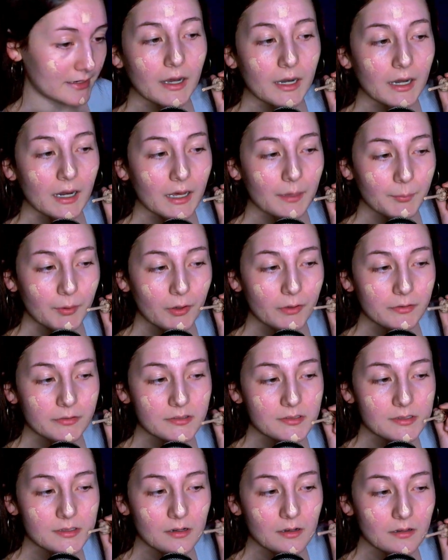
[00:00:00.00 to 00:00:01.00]
But I
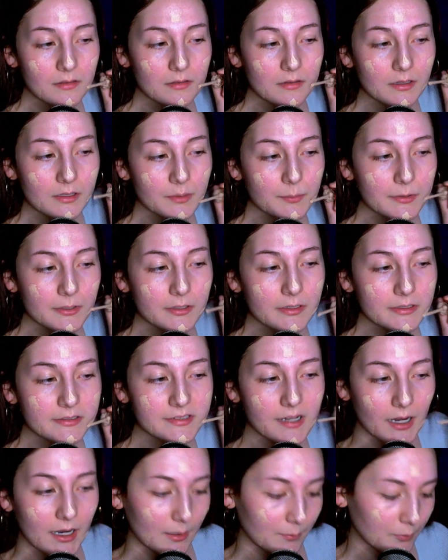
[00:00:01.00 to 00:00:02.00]
posted on the community
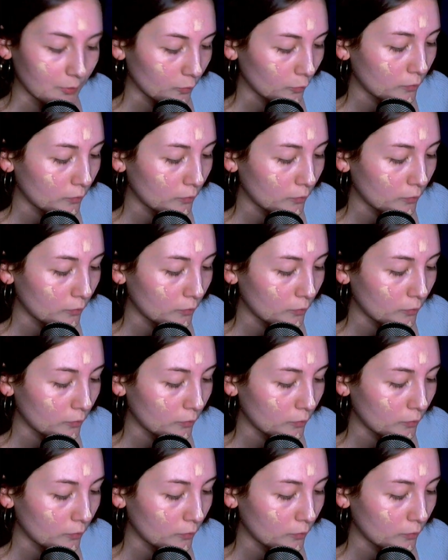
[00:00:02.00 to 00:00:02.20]
tab